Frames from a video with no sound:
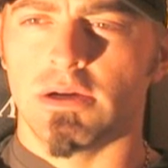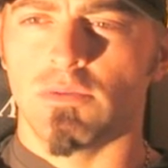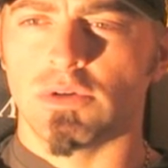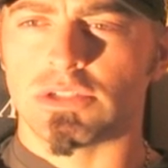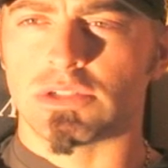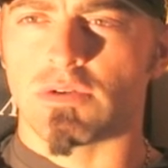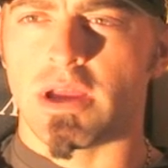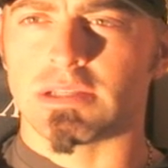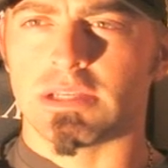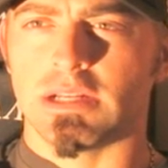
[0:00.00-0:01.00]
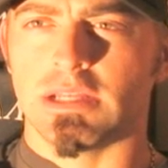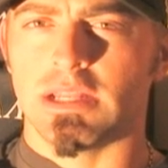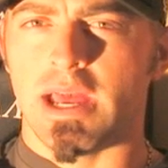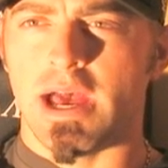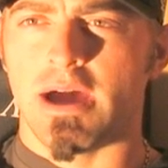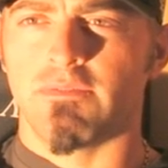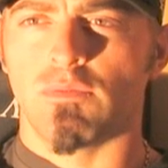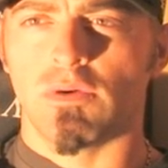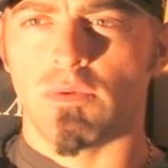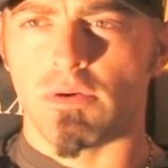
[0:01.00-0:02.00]
which strengths I need to have,
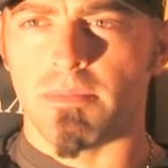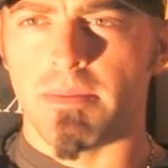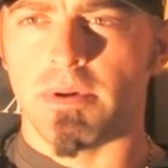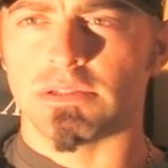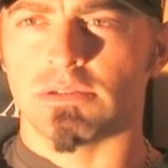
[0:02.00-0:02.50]
where my muscle